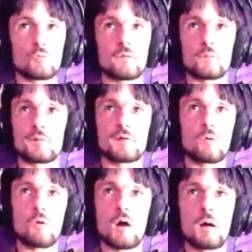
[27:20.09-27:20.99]
Whether it be
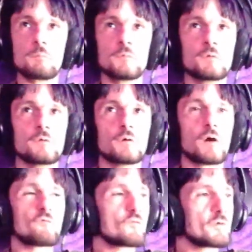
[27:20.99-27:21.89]
co-op,
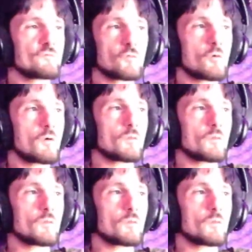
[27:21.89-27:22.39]
a free-for-all,